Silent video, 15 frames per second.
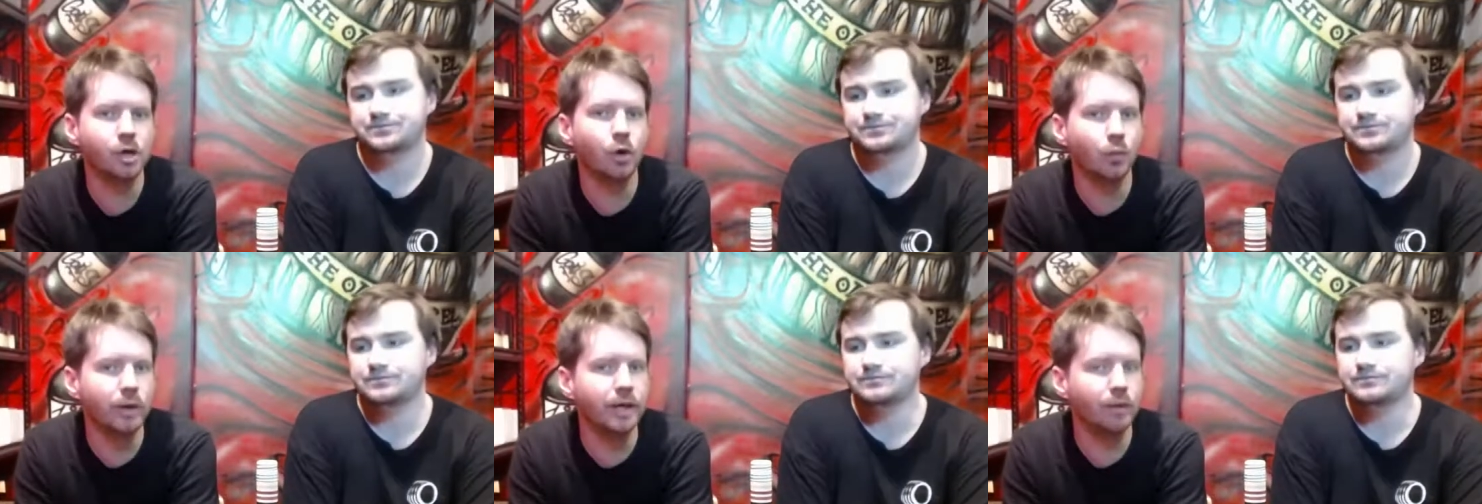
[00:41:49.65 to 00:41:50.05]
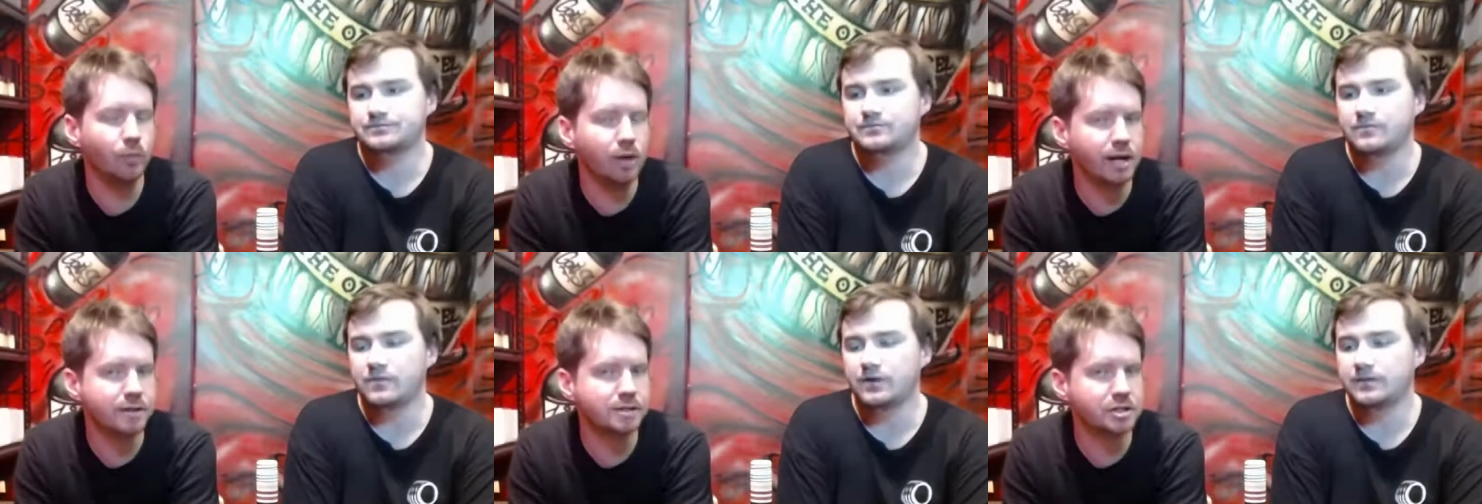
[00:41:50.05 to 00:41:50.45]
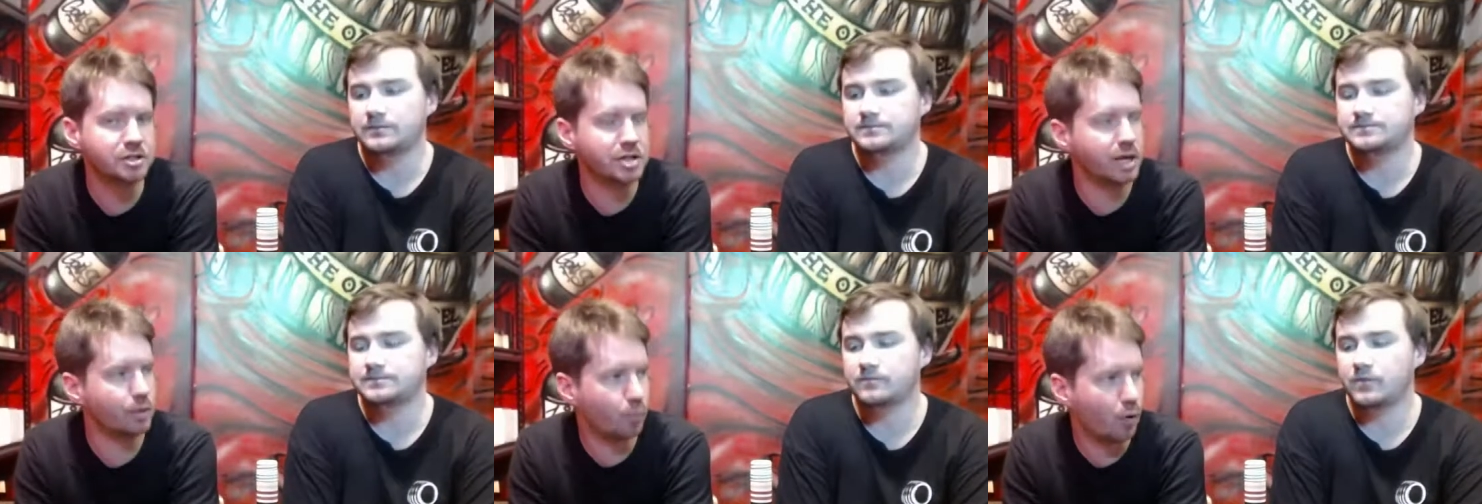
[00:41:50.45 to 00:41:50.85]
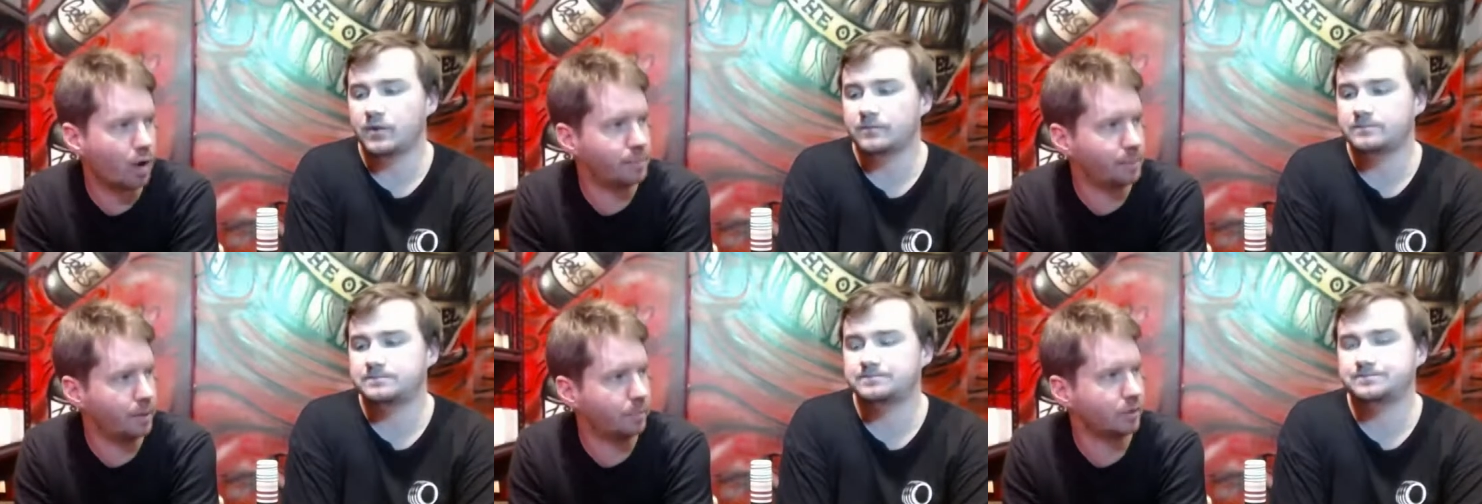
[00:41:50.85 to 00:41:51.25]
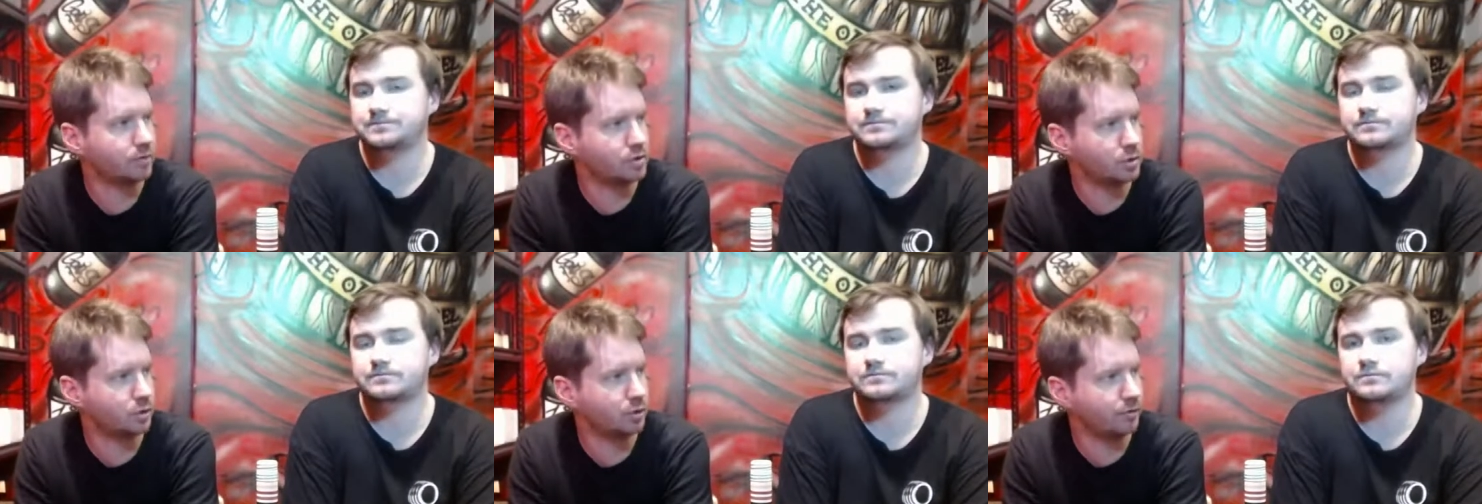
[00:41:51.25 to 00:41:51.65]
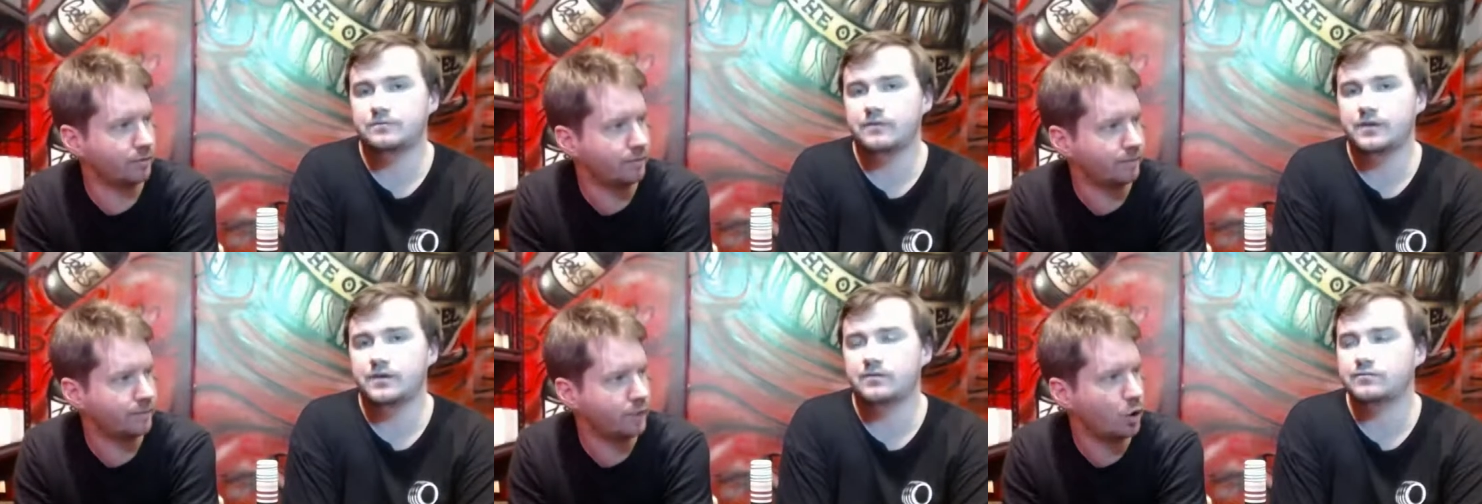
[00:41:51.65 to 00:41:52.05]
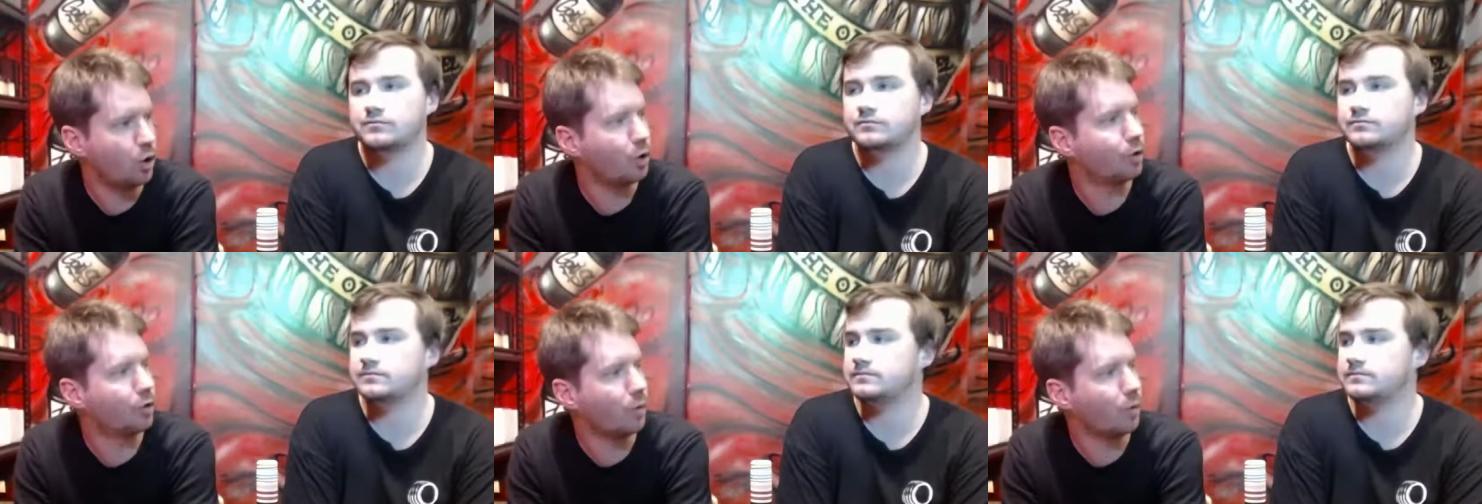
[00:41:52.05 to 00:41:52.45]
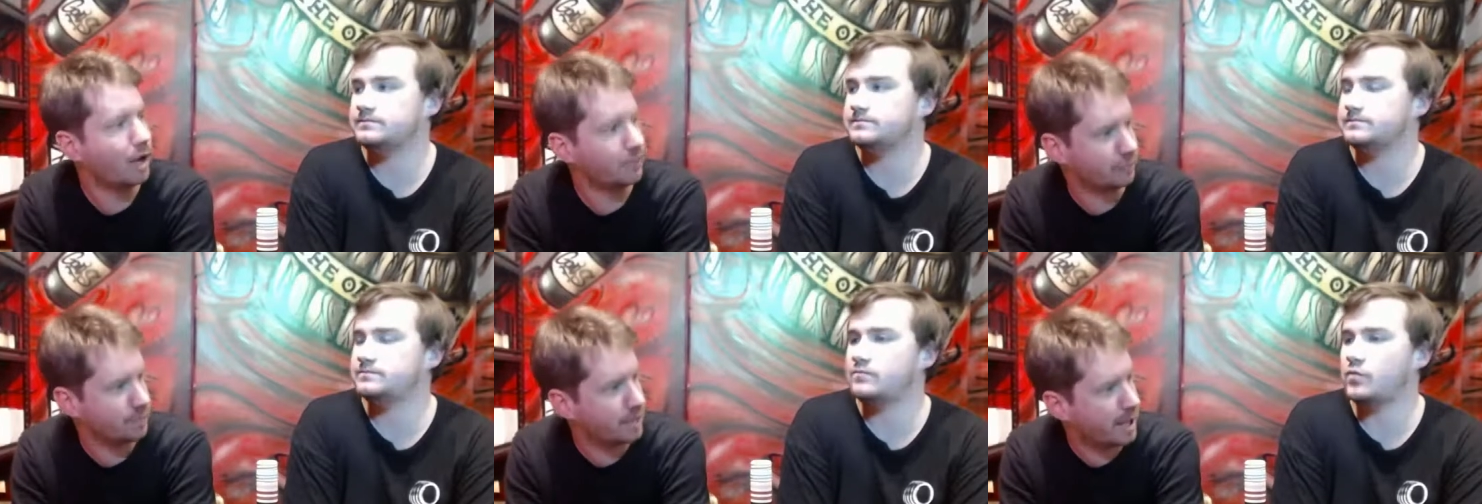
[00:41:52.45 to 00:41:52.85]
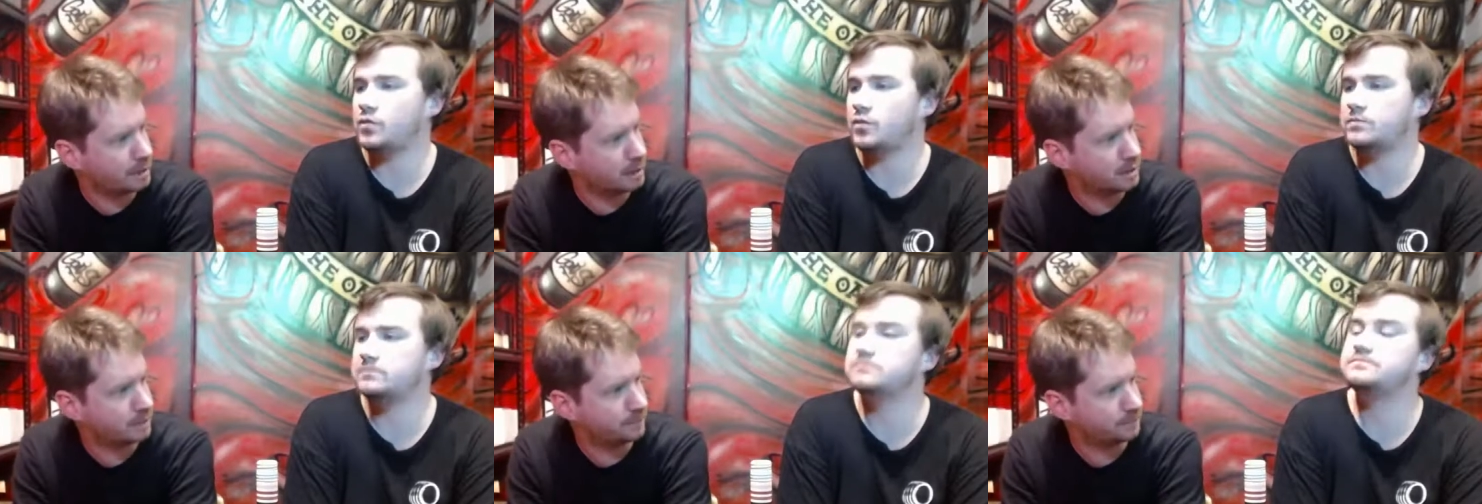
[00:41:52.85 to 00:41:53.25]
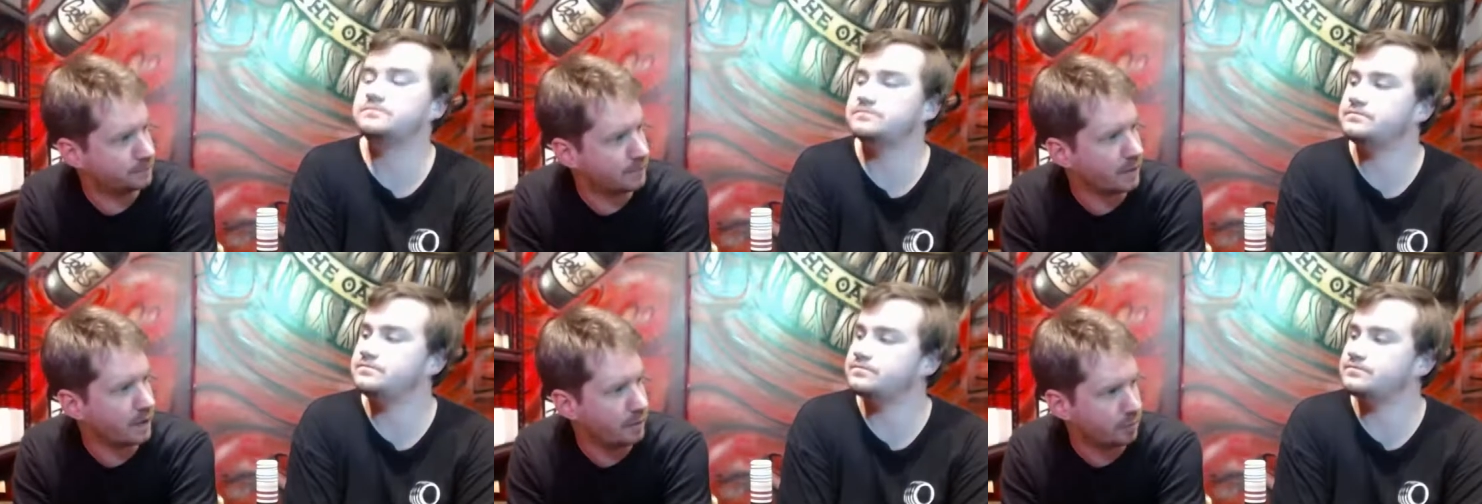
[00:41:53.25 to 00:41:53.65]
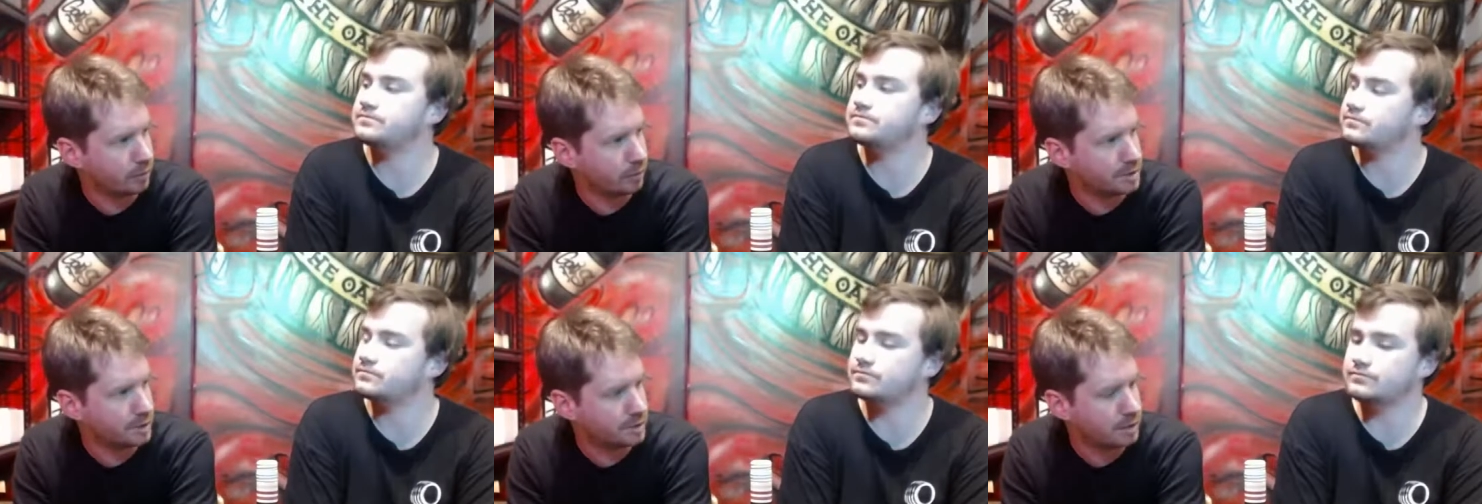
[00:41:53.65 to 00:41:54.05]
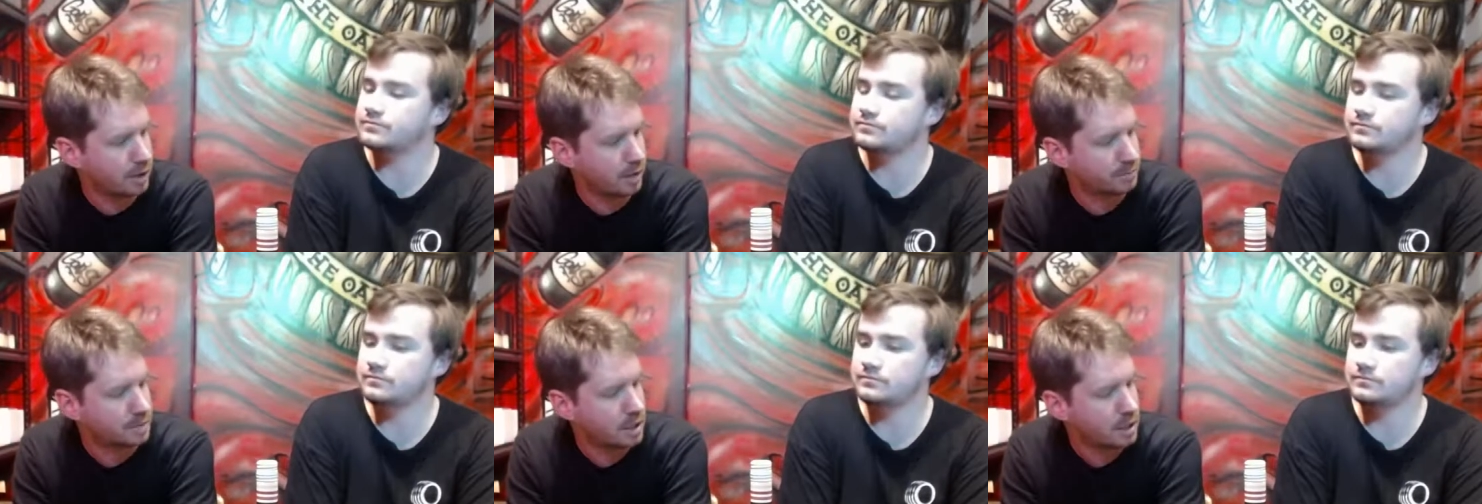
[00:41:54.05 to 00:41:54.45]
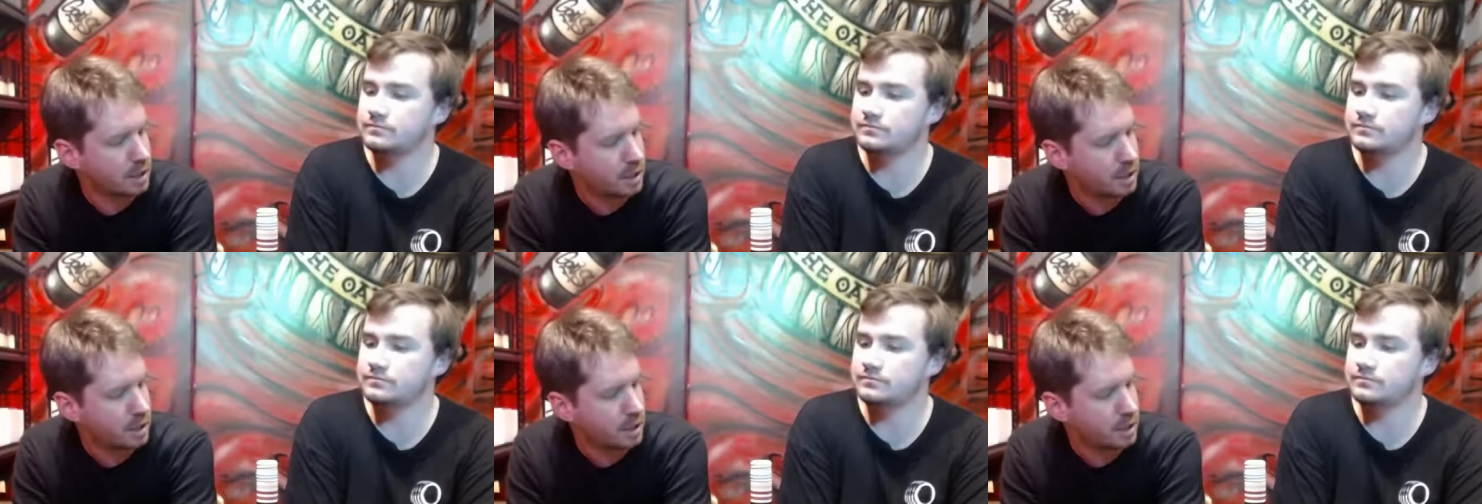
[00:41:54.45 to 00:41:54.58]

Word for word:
Speaker 1: We we understand why people have sort of erred away from that mm. in recent times.